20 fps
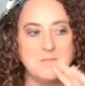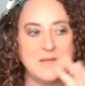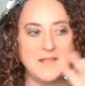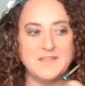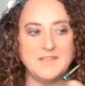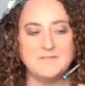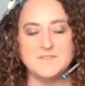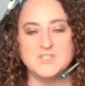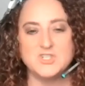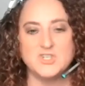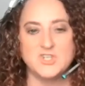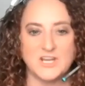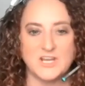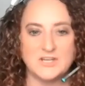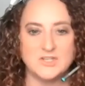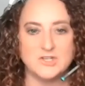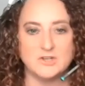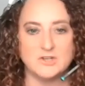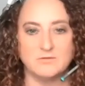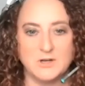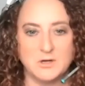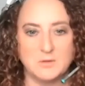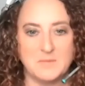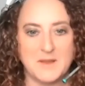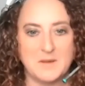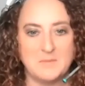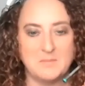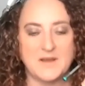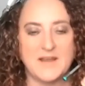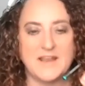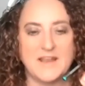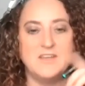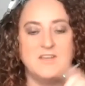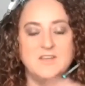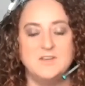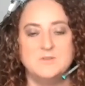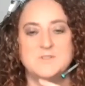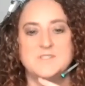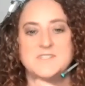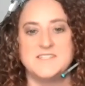my life has changed a little bit, but I
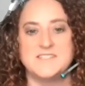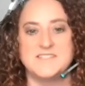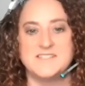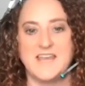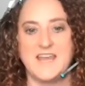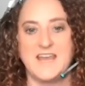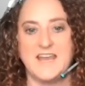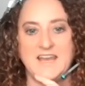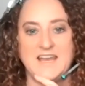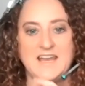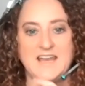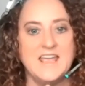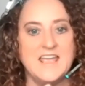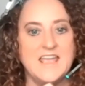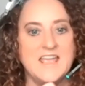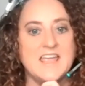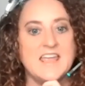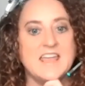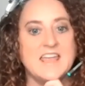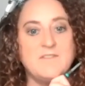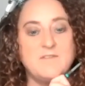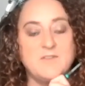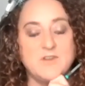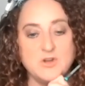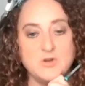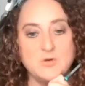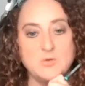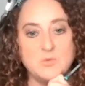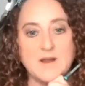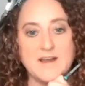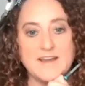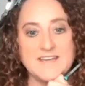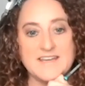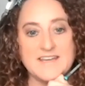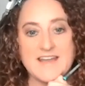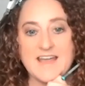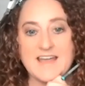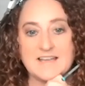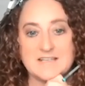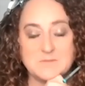used to say, if you
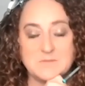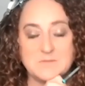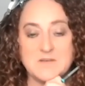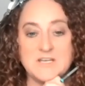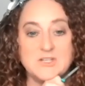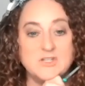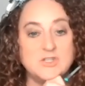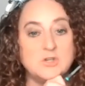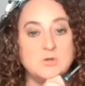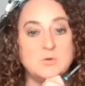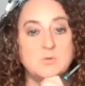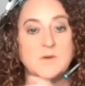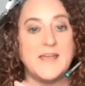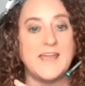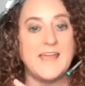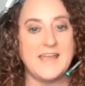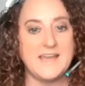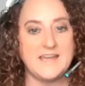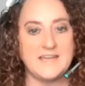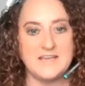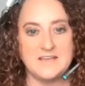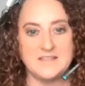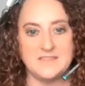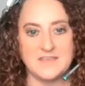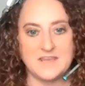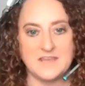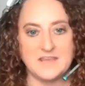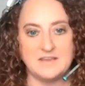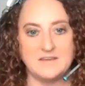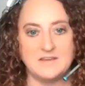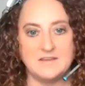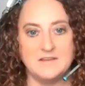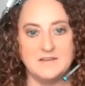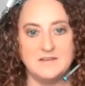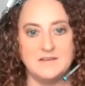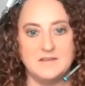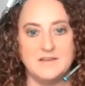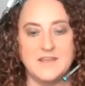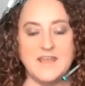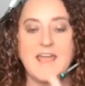wanted to ask me to do anything,
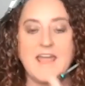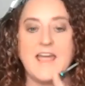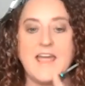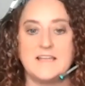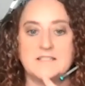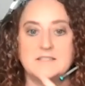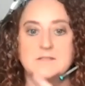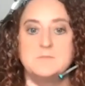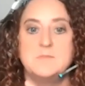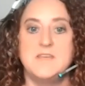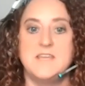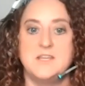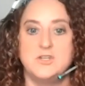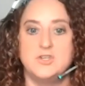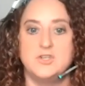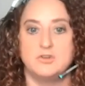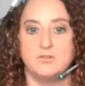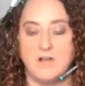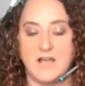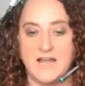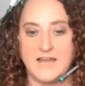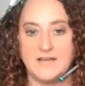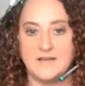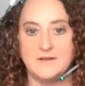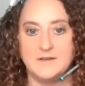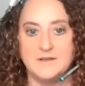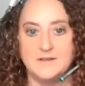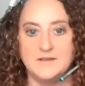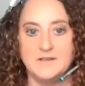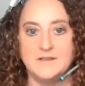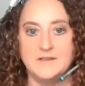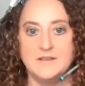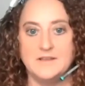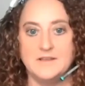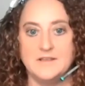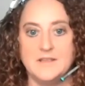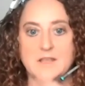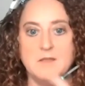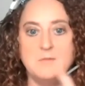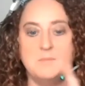ask me in July.
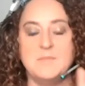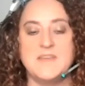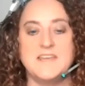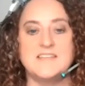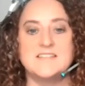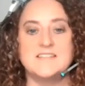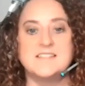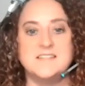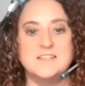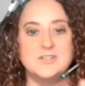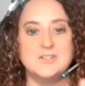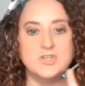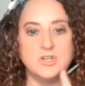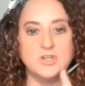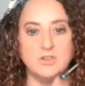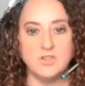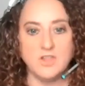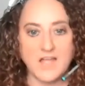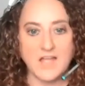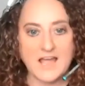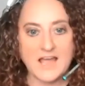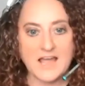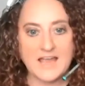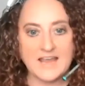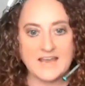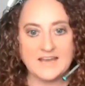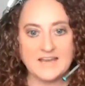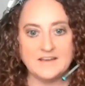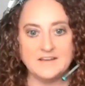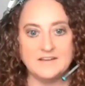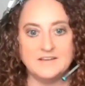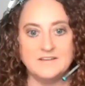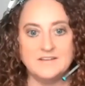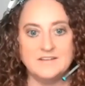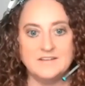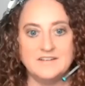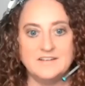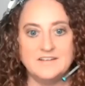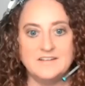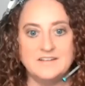Because in July,
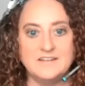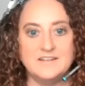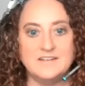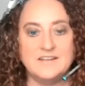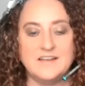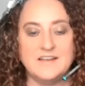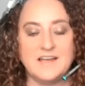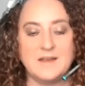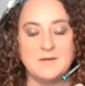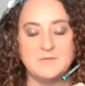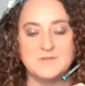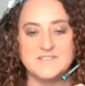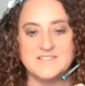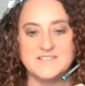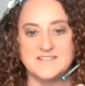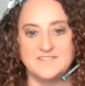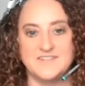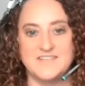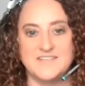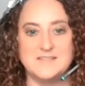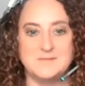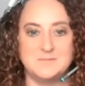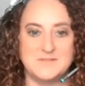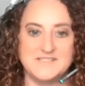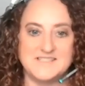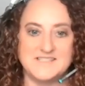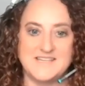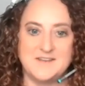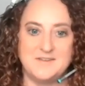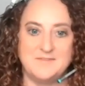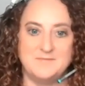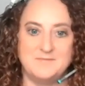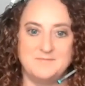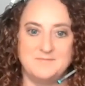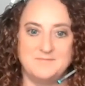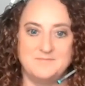I was the least busy.